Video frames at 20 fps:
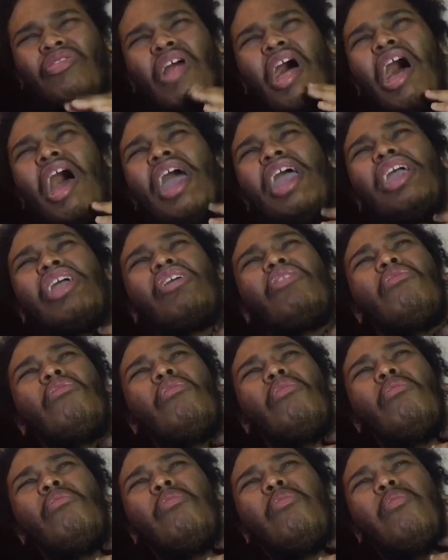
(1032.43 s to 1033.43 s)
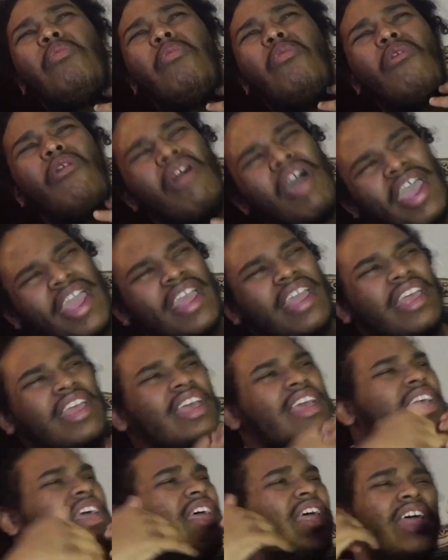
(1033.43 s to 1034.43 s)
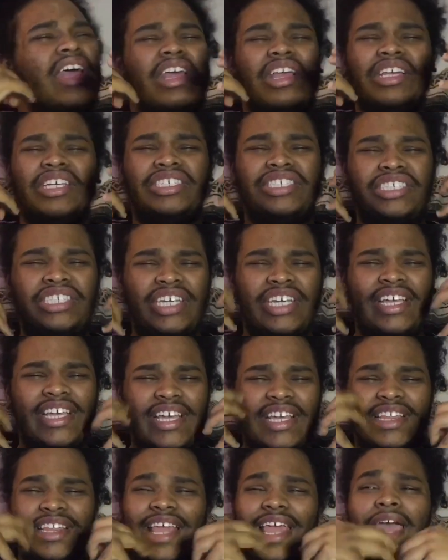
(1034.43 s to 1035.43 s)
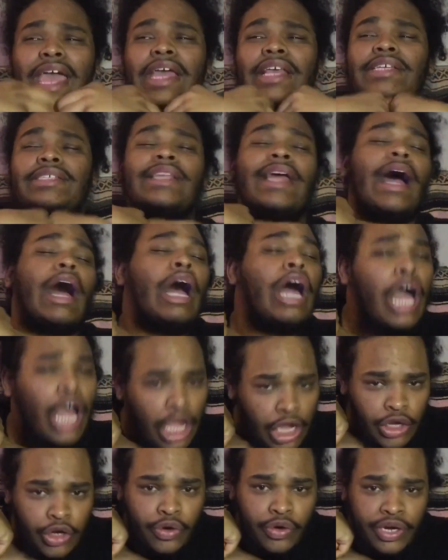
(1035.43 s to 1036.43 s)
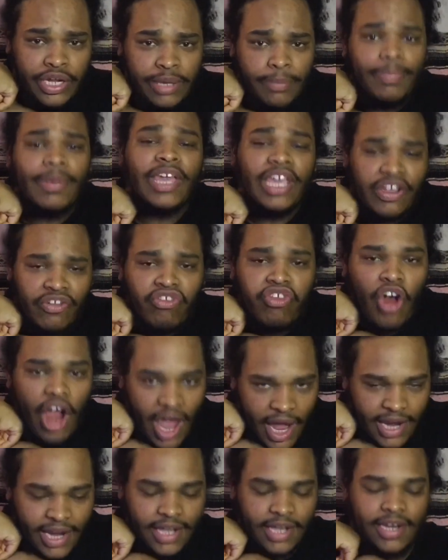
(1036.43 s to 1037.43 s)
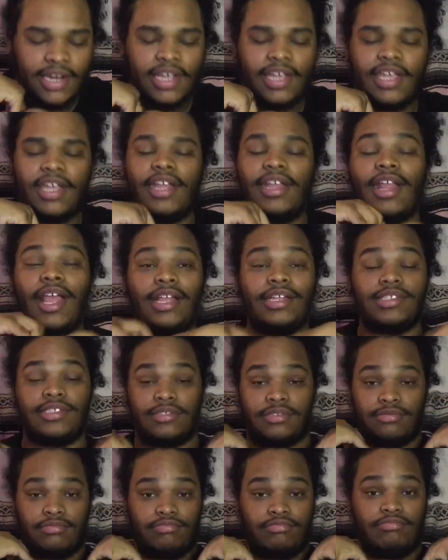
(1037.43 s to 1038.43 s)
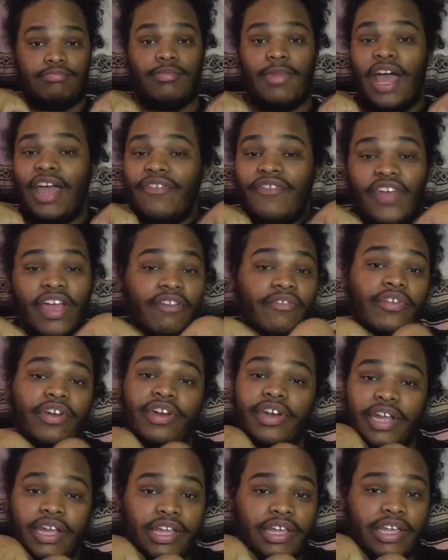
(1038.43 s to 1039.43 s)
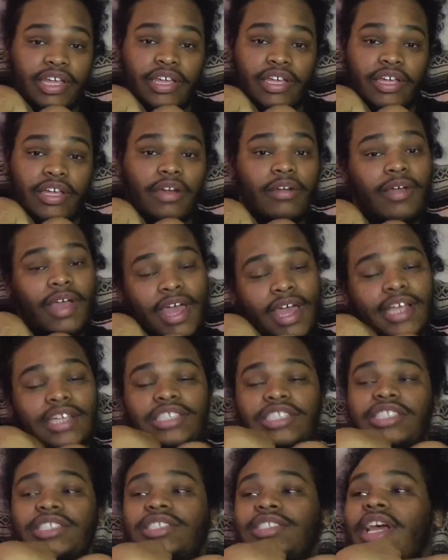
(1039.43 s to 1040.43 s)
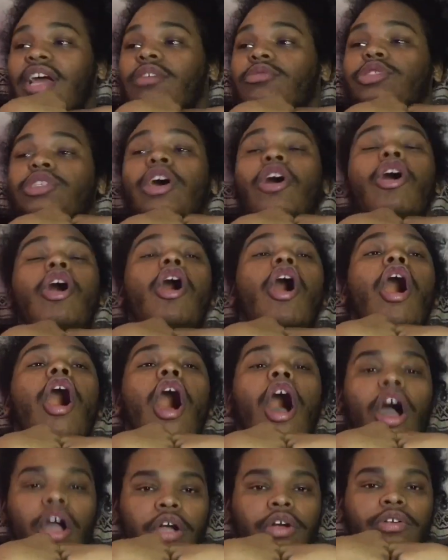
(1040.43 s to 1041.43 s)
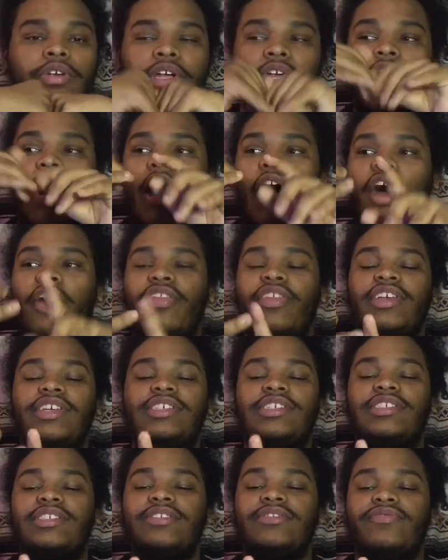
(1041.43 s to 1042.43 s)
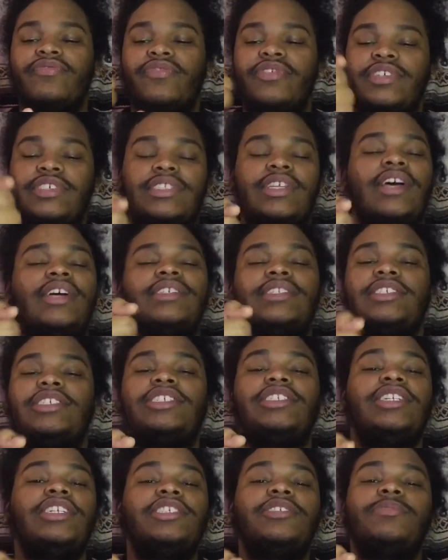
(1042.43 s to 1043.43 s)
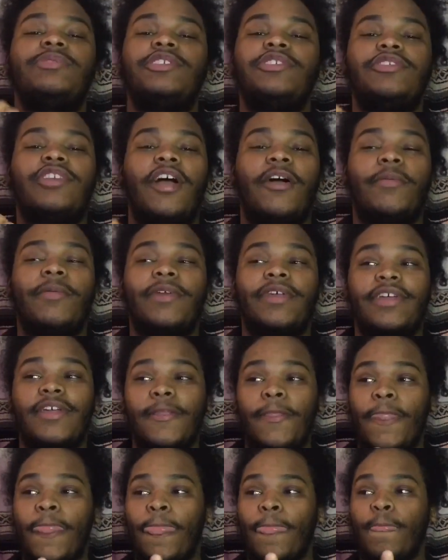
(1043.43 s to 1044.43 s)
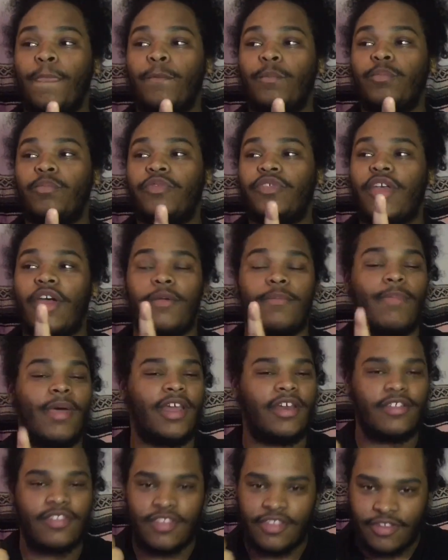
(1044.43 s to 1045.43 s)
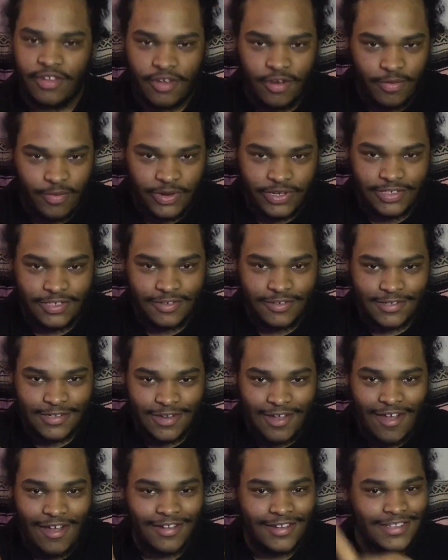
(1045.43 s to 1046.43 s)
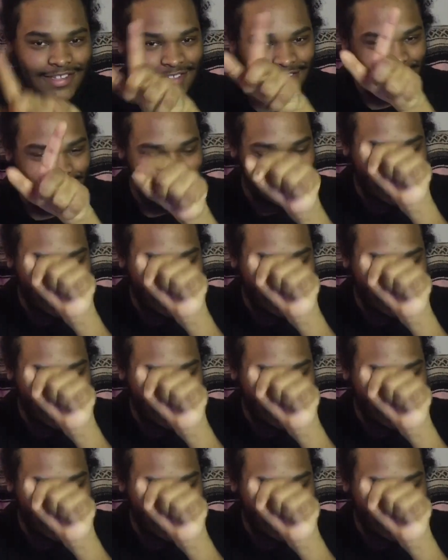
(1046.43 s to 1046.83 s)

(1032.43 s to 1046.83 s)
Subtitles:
Like, what? That is that hungry Pink Friday Nicki. And that's my favorite Nicki, okay? She sounds hungry. All these freestyles that she has been dropping sound better than the original songs.